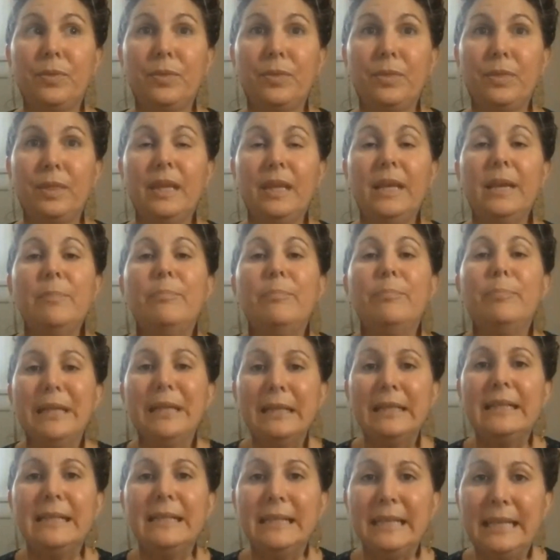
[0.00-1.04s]
the
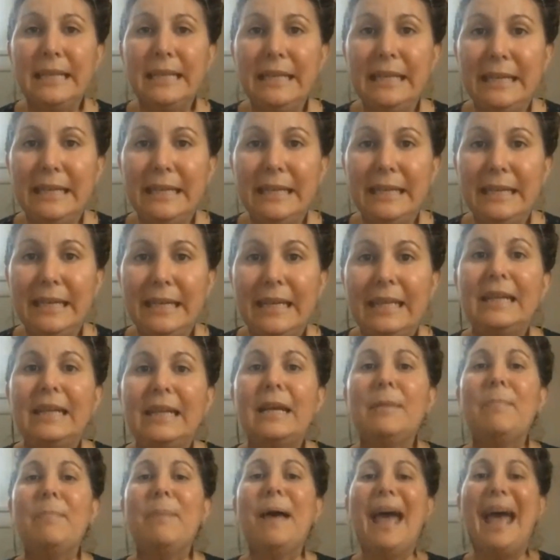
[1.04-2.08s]
ability and the
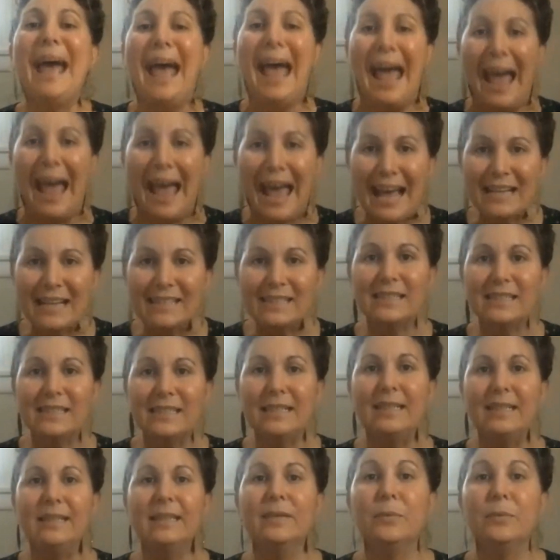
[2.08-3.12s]

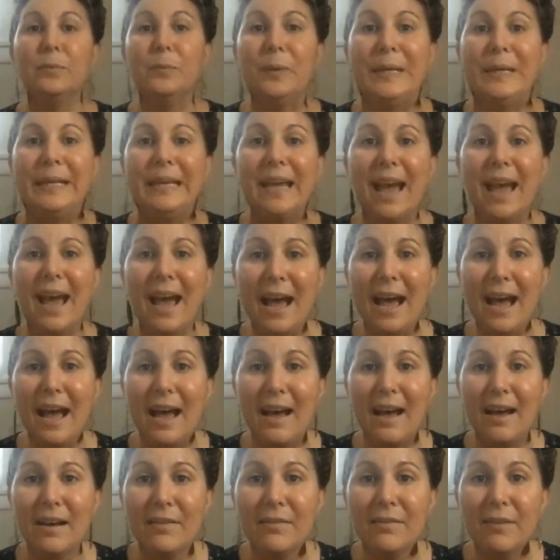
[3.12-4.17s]
capacity that we
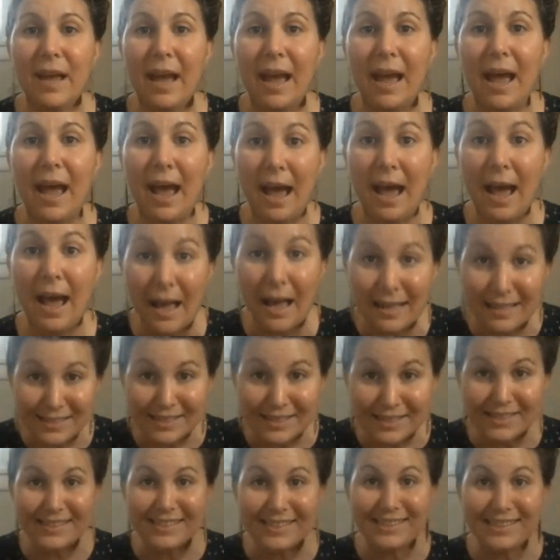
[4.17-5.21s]
have
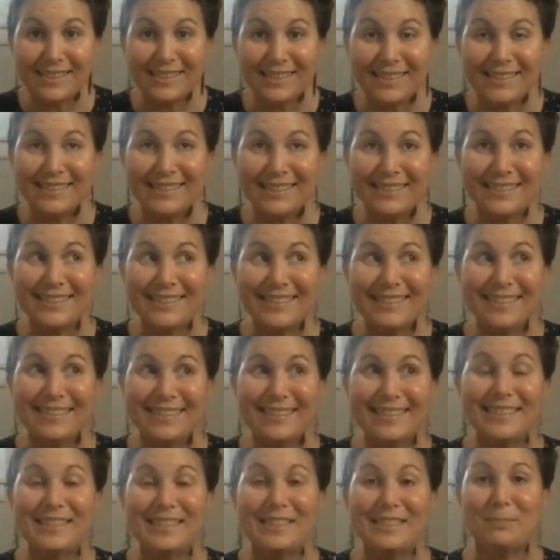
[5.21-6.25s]
as
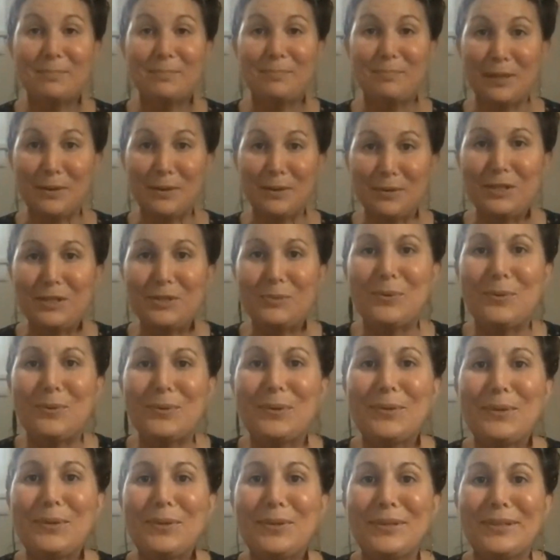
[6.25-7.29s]

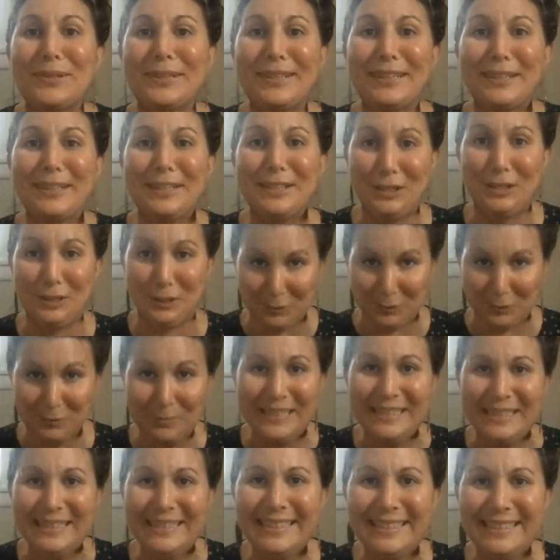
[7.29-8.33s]
spiritual
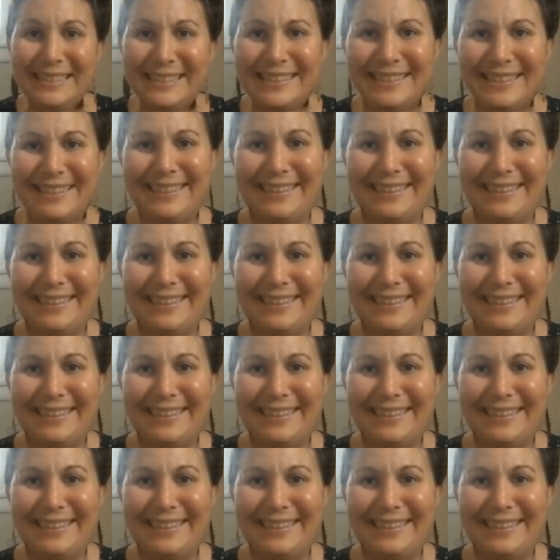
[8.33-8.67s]
humans,